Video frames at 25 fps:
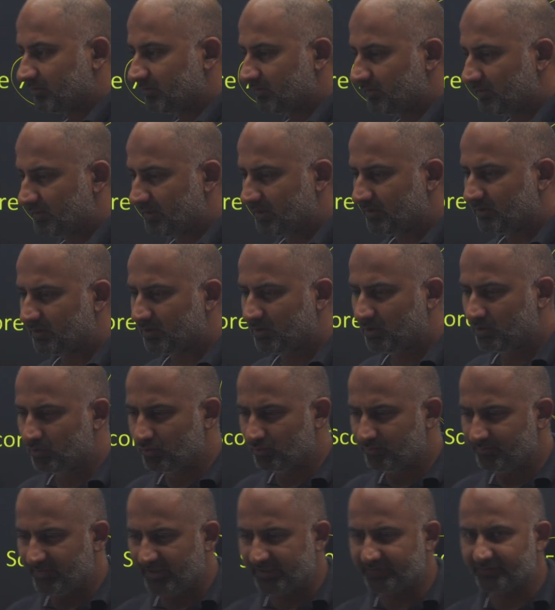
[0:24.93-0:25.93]
So there are
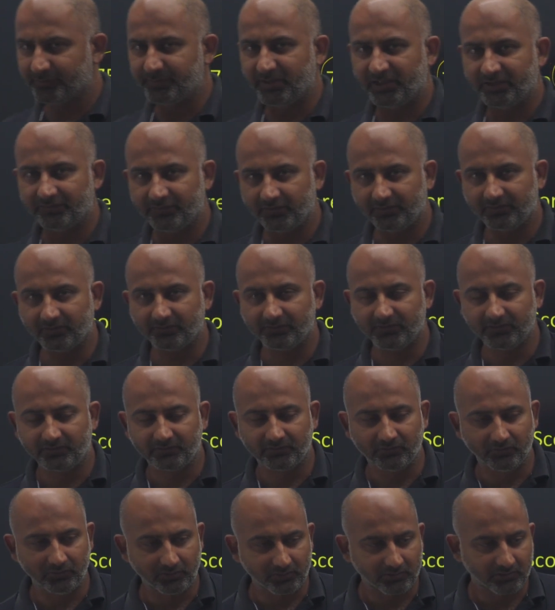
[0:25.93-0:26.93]
two major benefits of this
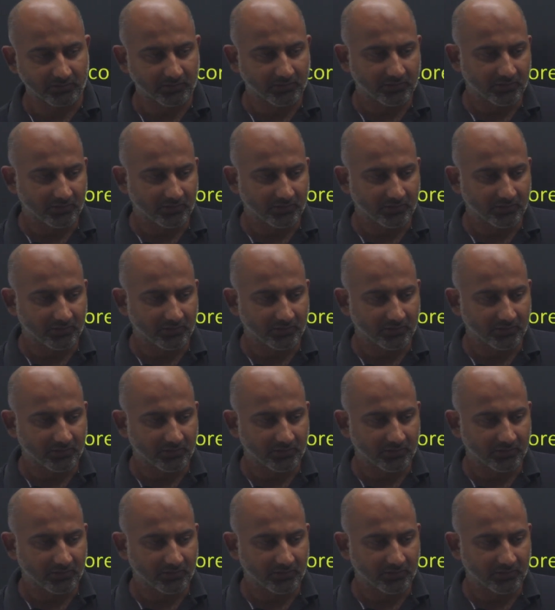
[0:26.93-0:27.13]
score.